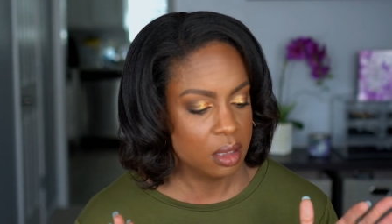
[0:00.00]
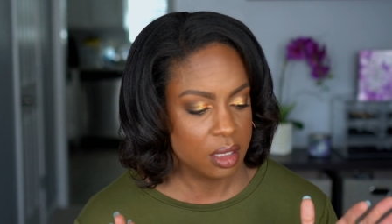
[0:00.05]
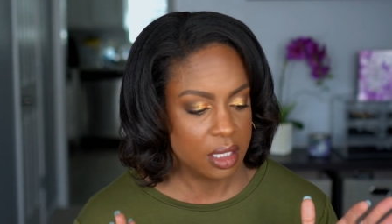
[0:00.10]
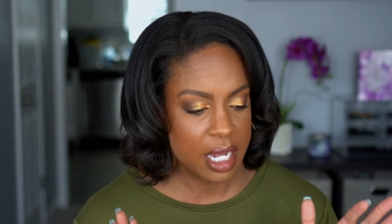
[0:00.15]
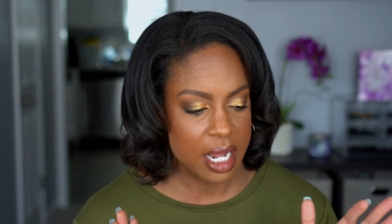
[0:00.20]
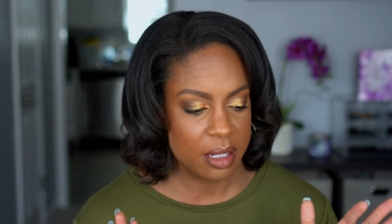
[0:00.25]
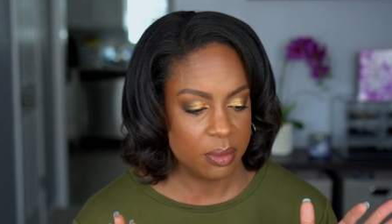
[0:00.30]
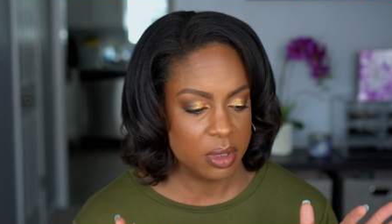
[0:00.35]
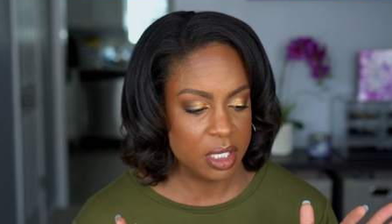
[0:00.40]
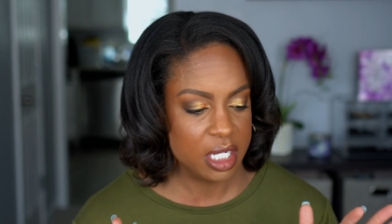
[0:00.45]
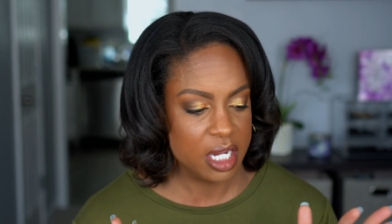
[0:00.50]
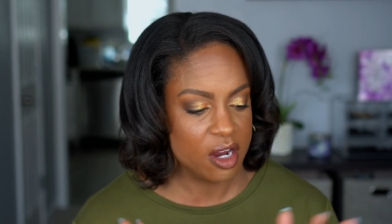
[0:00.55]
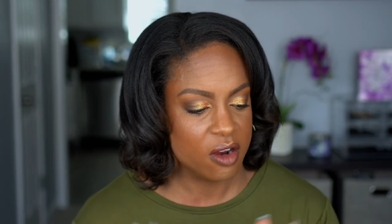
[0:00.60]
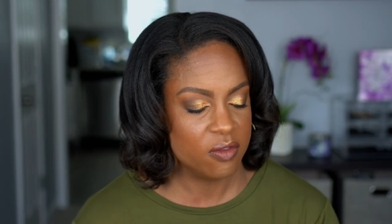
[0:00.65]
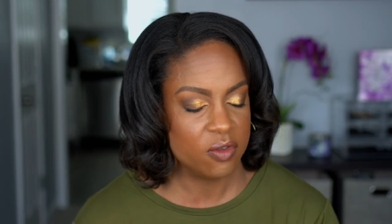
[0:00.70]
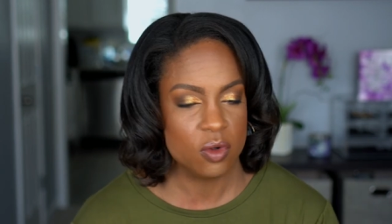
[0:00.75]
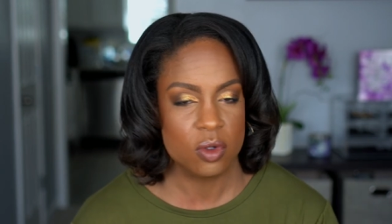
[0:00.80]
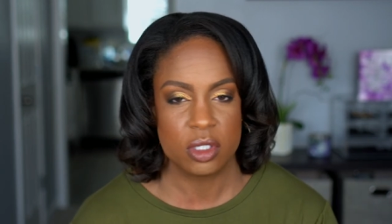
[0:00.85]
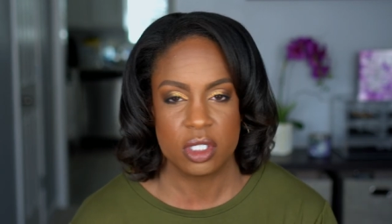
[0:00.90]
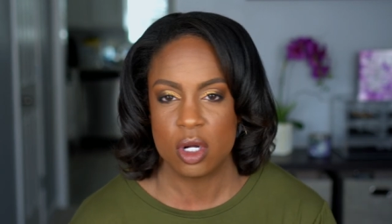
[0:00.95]
Got to be
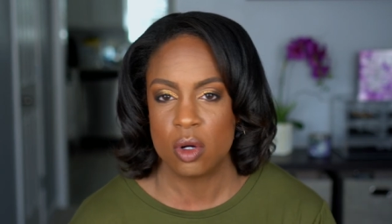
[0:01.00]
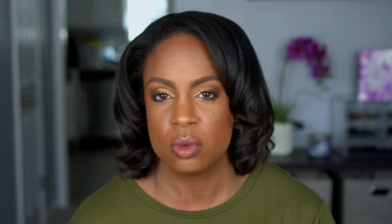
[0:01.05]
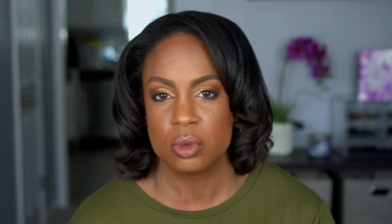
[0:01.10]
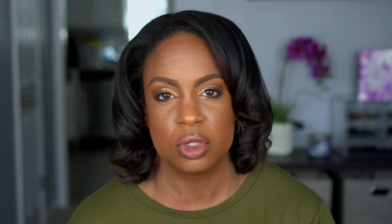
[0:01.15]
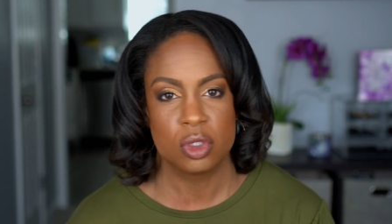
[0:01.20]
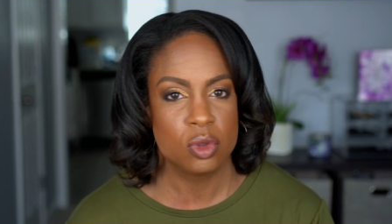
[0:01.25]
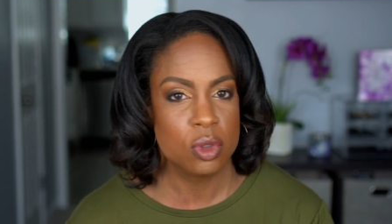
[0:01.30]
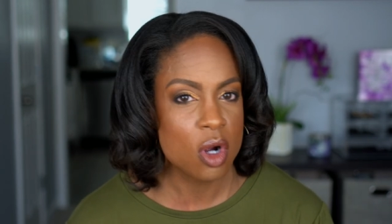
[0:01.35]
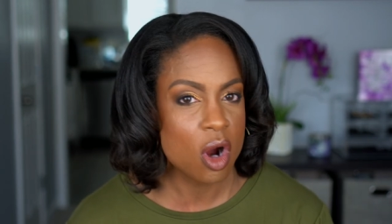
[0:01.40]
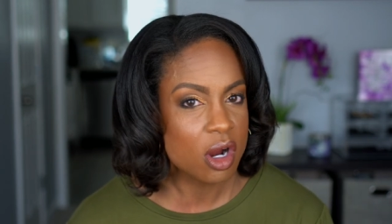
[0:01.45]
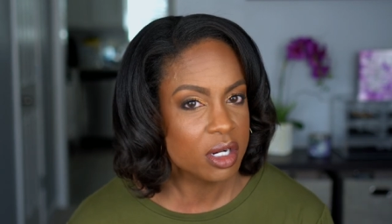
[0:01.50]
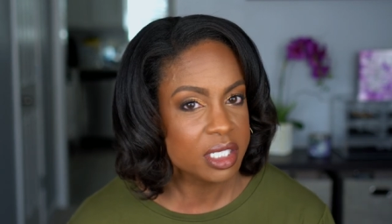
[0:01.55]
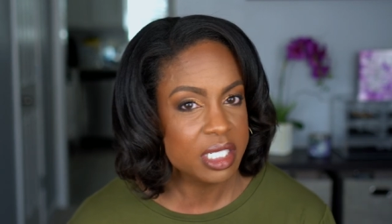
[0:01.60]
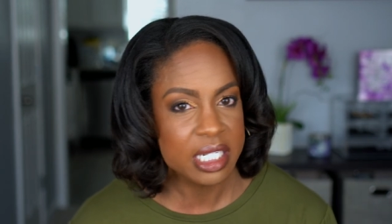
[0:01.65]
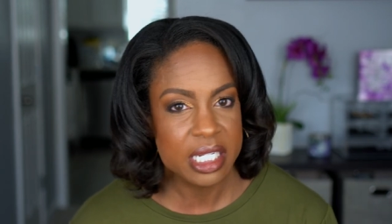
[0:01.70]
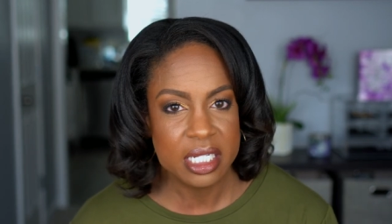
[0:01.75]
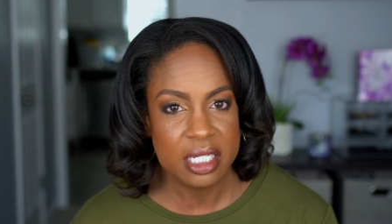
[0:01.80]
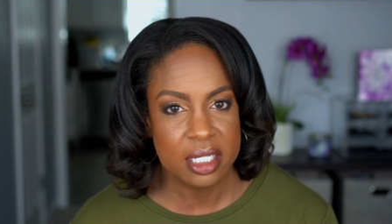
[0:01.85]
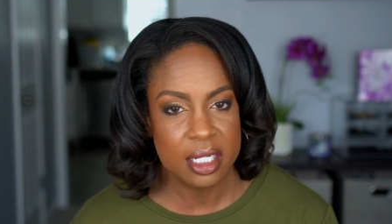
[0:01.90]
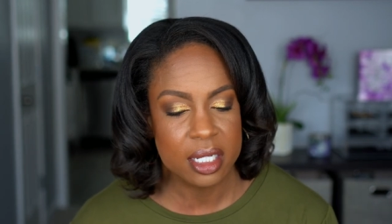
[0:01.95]
careful. Don't do
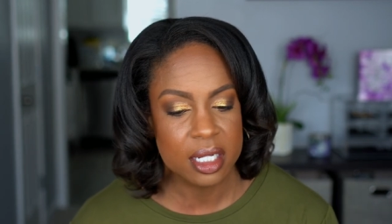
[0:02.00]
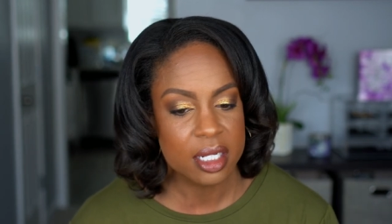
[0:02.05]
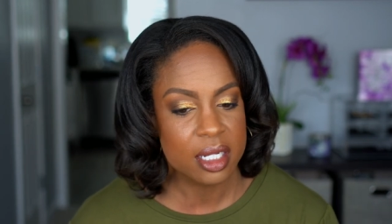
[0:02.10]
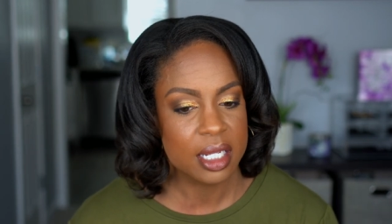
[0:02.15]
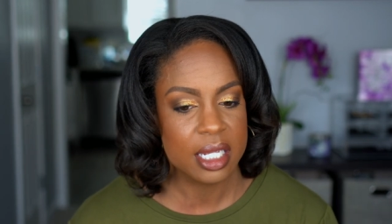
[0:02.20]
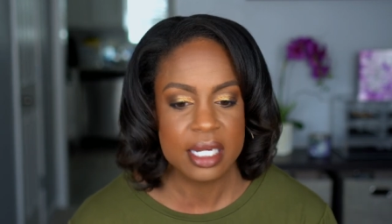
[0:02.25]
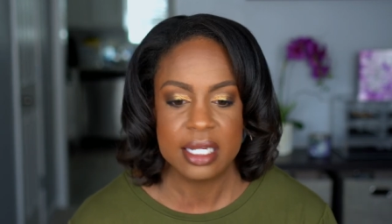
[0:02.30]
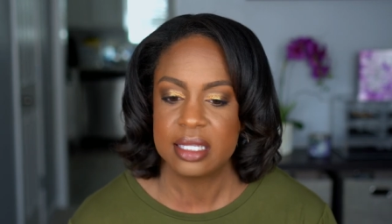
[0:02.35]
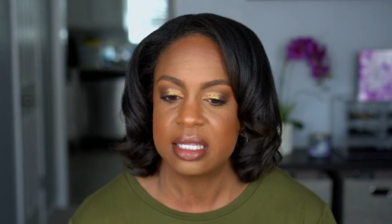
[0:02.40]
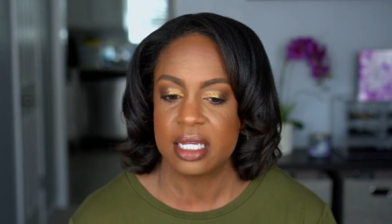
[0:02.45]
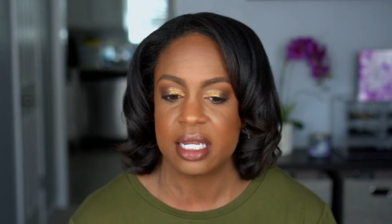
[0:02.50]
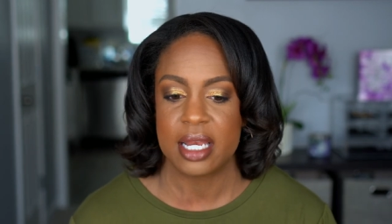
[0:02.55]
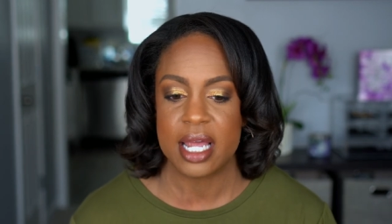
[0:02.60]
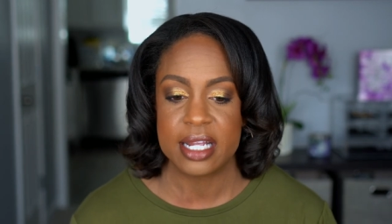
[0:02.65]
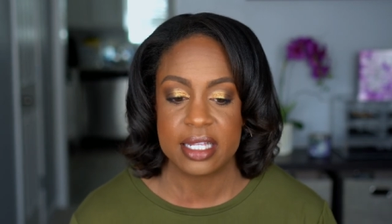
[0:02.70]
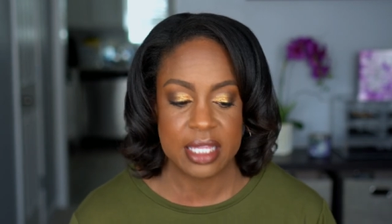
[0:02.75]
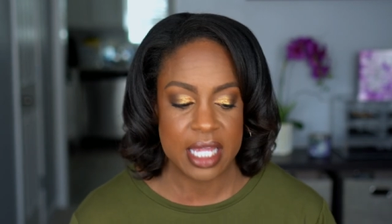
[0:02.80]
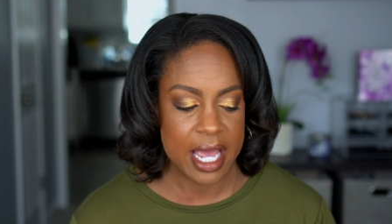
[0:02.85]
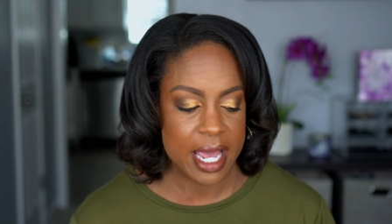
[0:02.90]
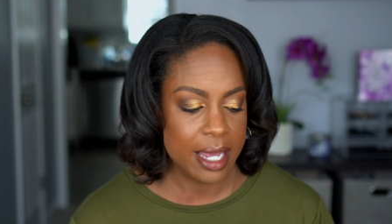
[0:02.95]
gardenia, anything
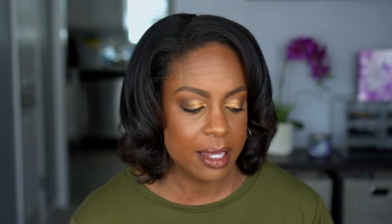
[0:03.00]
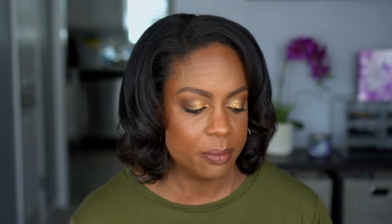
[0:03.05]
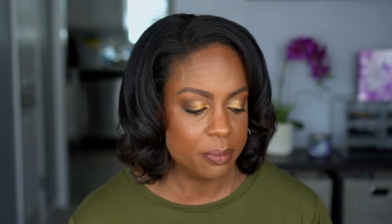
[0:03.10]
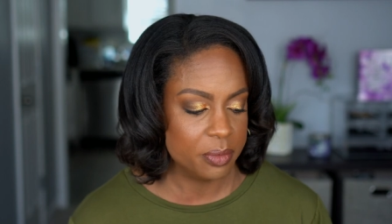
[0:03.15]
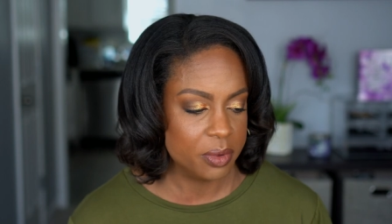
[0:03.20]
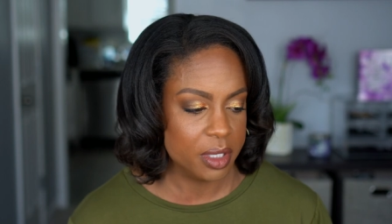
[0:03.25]
like that.